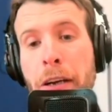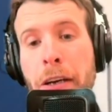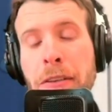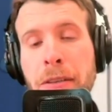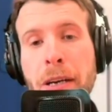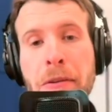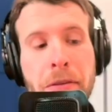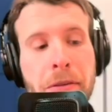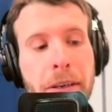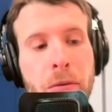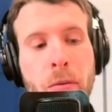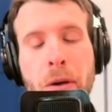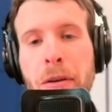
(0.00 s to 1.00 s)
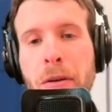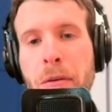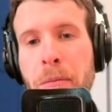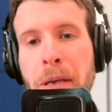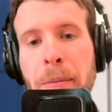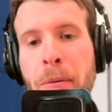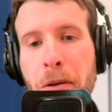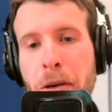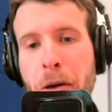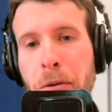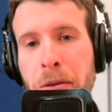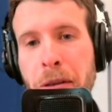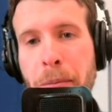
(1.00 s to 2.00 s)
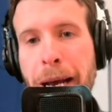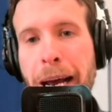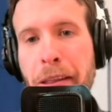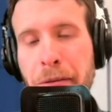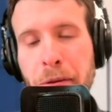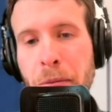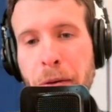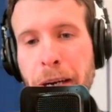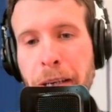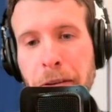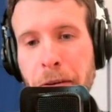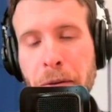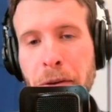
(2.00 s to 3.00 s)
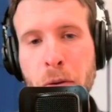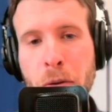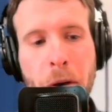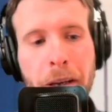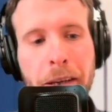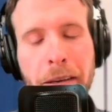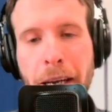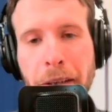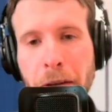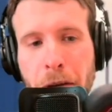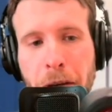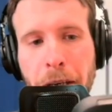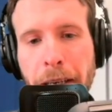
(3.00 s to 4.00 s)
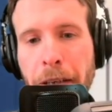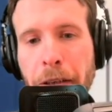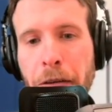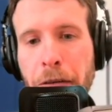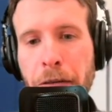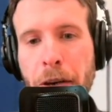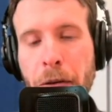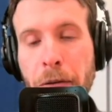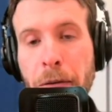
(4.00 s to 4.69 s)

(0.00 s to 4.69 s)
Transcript: here's another thing. People go to the bathroom, right? You're on the toilet and you're looking at your phone.